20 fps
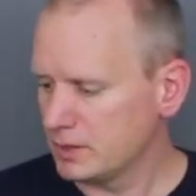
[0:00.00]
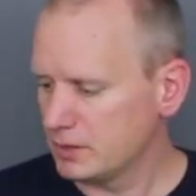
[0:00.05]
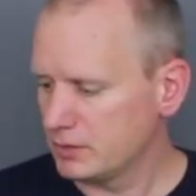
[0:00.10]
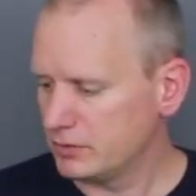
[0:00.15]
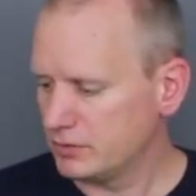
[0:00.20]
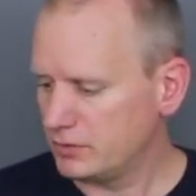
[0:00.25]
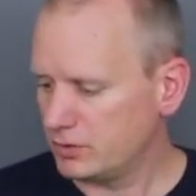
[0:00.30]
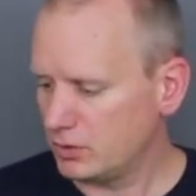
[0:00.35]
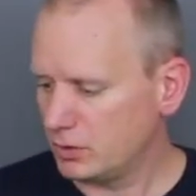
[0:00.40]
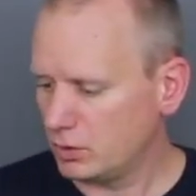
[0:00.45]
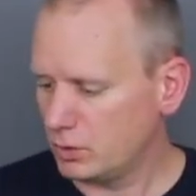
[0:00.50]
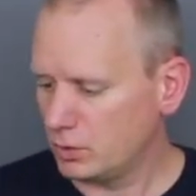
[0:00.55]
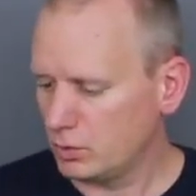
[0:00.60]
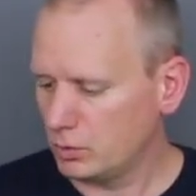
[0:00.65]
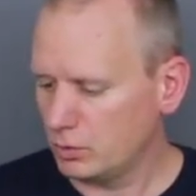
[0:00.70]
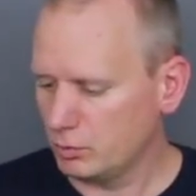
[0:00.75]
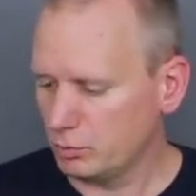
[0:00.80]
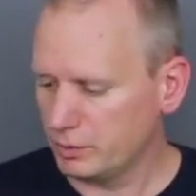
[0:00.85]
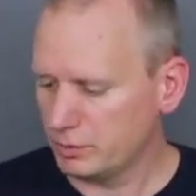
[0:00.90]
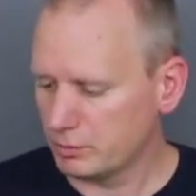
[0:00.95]

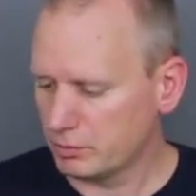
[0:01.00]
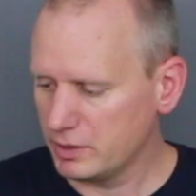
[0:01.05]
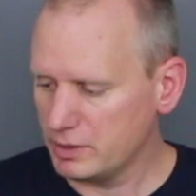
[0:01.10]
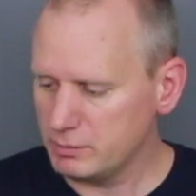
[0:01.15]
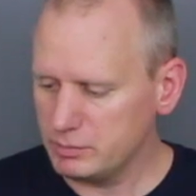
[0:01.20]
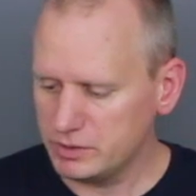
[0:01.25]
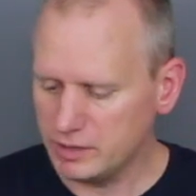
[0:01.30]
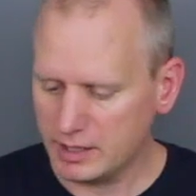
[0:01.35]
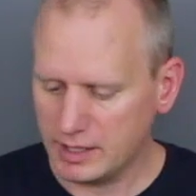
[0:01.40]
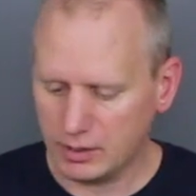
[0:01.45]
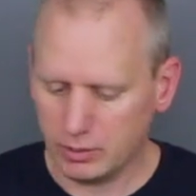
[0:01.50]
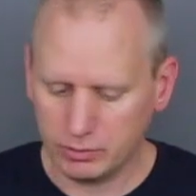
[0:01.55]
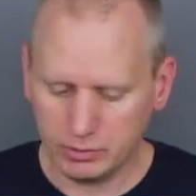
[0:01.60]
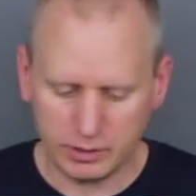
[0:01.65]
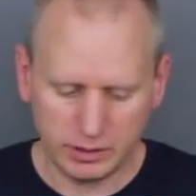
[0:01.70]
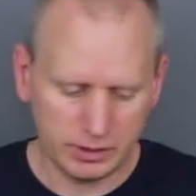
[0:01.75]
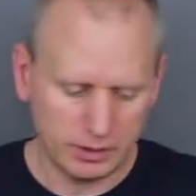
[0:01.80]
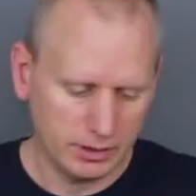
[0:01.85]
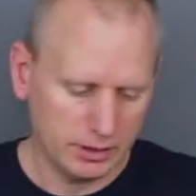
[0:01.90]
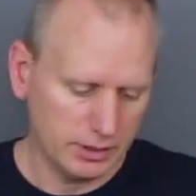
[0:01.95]
so we reamed it
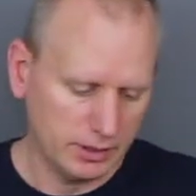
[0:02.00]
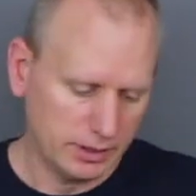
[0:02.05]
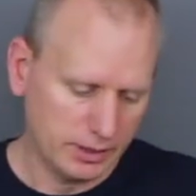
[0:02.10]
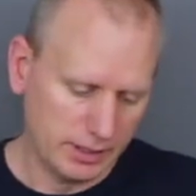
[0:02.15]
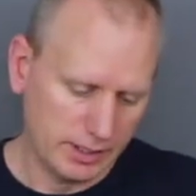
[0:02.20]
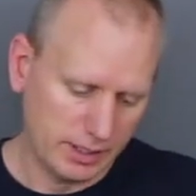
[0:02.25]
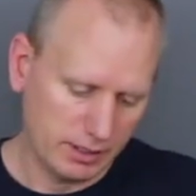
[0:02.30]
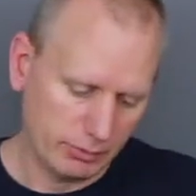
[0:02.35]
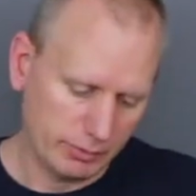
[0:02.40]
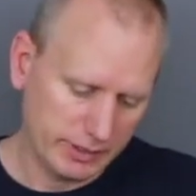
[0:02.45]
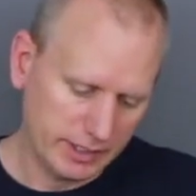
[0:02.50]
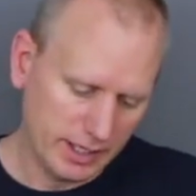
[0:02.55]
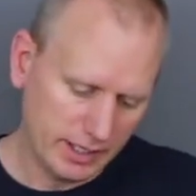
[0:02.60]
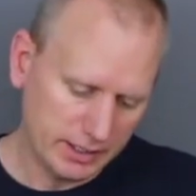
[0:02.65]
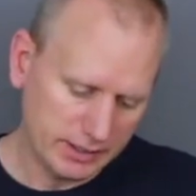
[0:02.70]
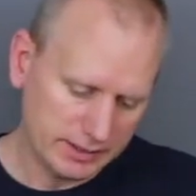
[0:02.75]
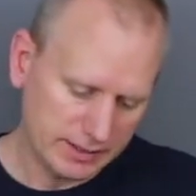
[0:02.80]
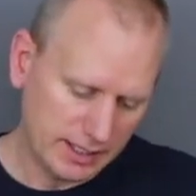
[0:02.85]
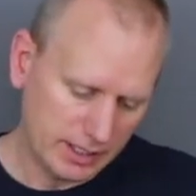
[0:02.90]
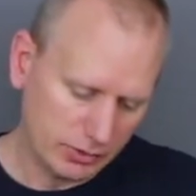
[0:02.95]
out and we
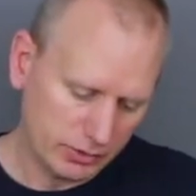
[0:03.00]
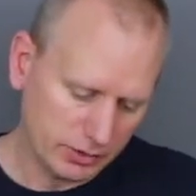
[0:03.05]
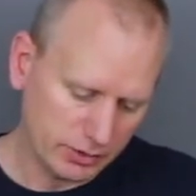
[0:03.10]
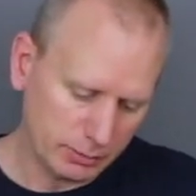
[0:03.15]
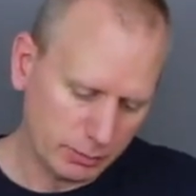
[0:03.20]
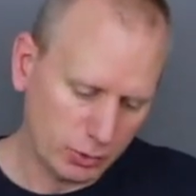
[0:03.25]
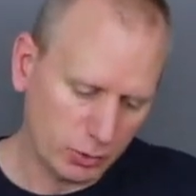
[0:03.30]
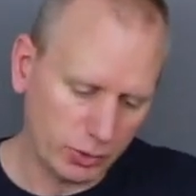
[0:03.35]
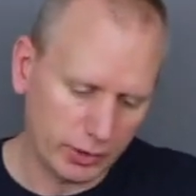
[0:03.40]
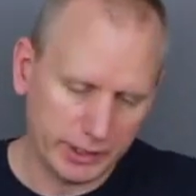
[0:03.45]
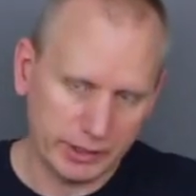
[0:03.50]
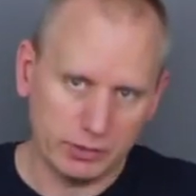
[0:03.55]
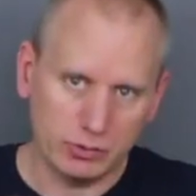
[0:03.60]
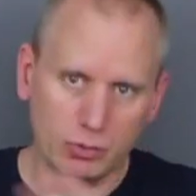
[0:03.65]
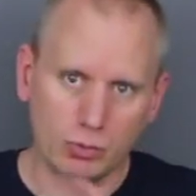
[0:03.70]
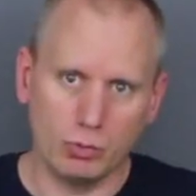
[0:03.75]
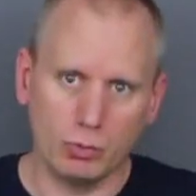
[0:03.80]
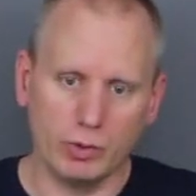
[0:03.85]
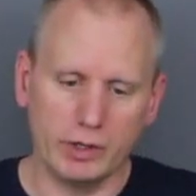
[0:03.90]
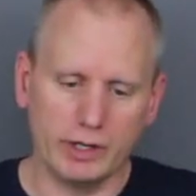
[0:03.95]
got it down to the point
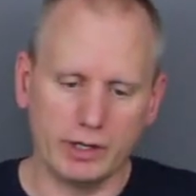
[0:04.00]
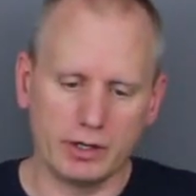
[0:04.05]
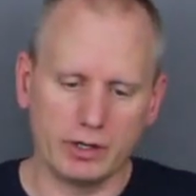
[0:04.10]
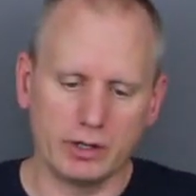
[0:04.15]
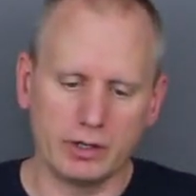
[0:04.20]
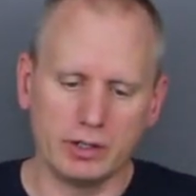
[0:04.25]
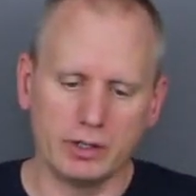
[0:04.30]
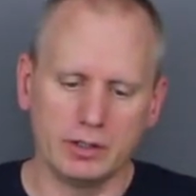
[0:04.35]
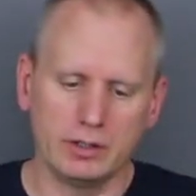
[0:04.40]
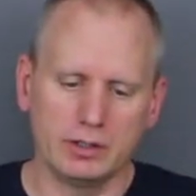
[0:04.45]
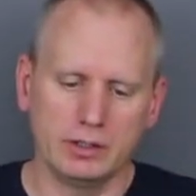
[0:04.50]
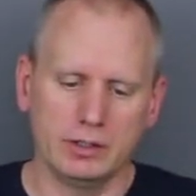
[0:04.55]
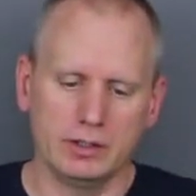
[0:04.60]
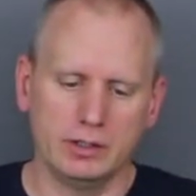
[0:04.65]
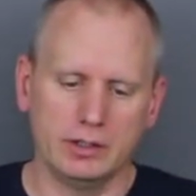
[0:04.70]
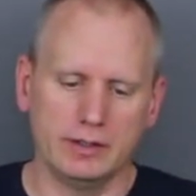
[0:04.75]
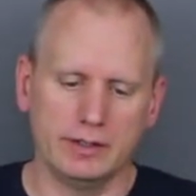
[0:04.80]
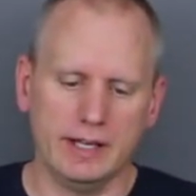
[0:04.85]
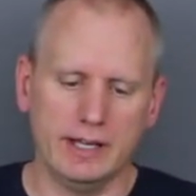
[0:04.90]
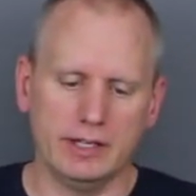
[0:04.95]
where
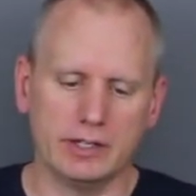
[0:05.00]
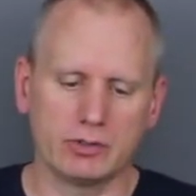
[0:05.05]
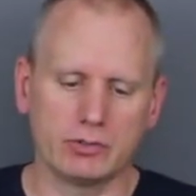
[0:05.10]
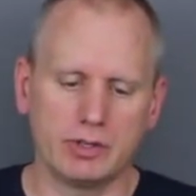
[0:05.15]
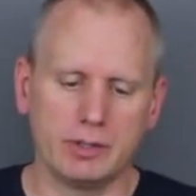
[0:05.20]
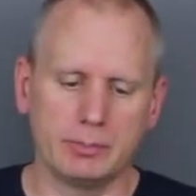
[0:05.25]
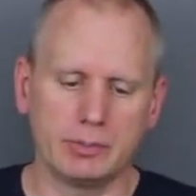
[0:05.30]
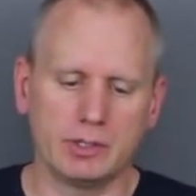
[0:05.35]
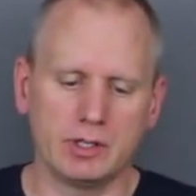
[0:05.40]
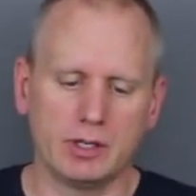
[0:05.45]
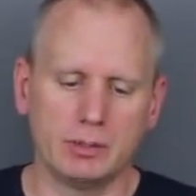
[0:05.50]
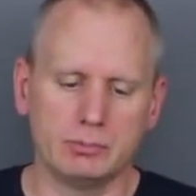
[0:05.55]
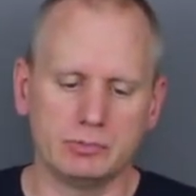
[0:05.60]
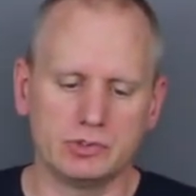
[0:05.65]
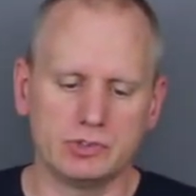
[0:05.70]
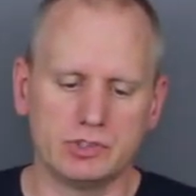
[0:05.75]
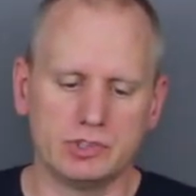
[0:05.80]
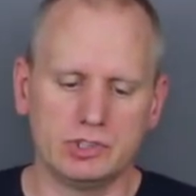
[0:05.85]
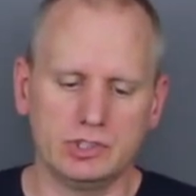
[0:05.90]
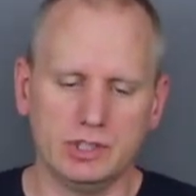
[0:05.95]
that grip
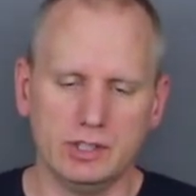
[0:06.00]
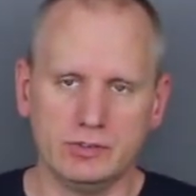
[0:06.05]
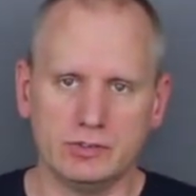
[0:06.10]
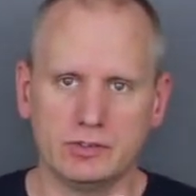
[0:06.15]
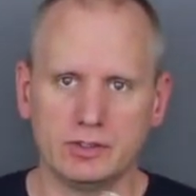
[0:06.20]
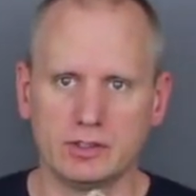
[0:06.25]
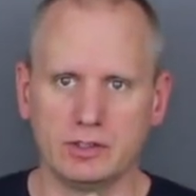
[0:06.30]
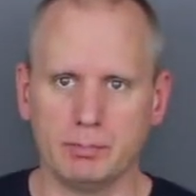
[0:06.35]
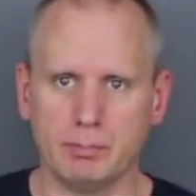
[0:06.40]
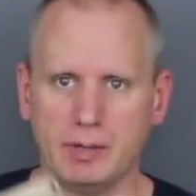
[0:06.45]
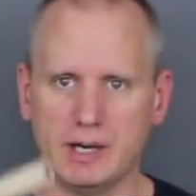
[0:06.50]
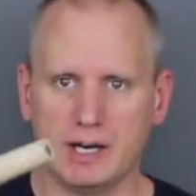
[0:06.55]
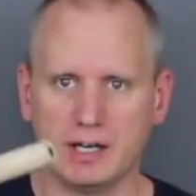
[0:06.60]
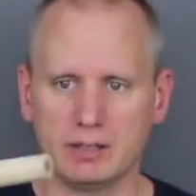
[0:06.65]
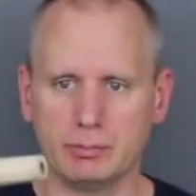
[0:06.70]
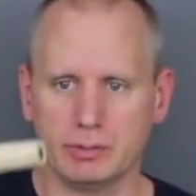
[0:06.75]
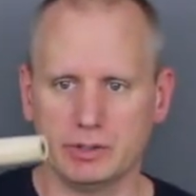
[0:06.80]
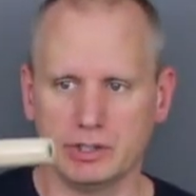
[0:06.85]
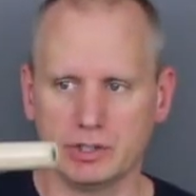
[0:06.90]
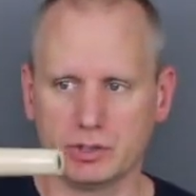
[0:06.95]
comes just to the
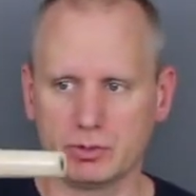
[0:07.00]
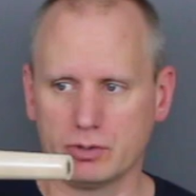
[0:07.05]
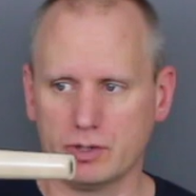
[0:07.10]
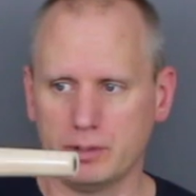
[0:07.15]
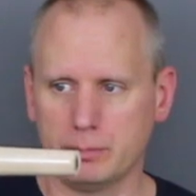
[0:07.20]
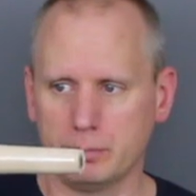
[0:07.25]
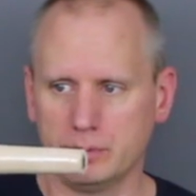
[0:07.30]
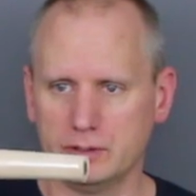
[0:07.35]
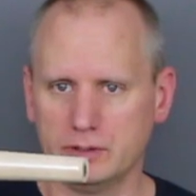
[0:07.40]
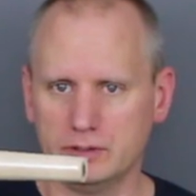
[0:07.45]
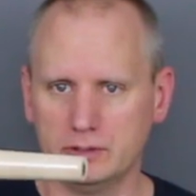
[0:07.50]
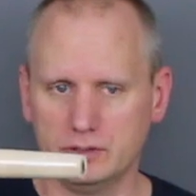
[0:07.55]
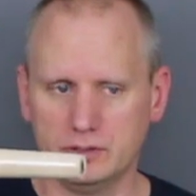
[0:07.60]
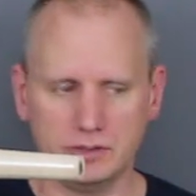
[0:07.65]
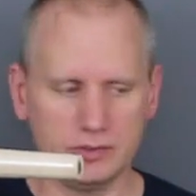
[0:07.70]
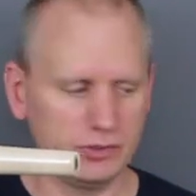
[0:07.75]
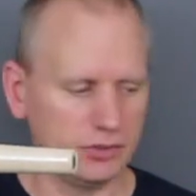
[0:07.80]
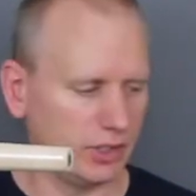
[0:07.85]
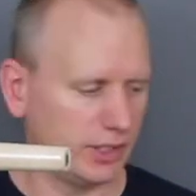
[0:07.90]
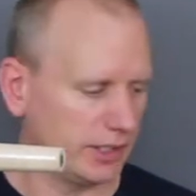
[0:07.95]
bottom of the grip,
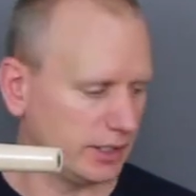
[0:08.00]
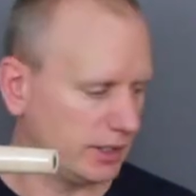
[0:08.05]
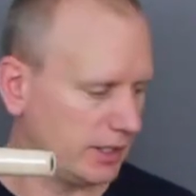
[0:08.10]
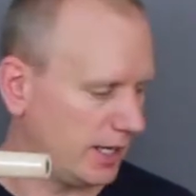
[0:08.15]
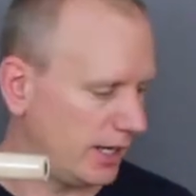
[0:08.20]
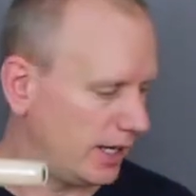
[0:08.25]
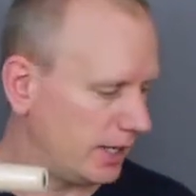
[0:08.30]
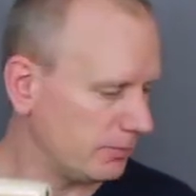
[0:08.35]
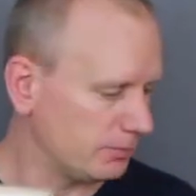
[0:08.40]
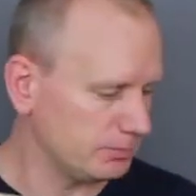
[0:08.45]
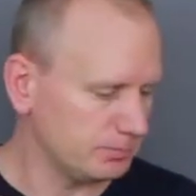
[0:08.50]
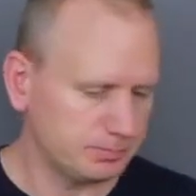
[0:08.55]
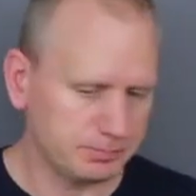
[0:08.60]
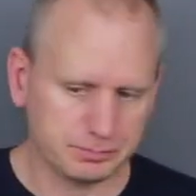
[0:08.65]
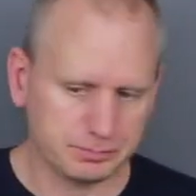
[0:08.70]
just like that.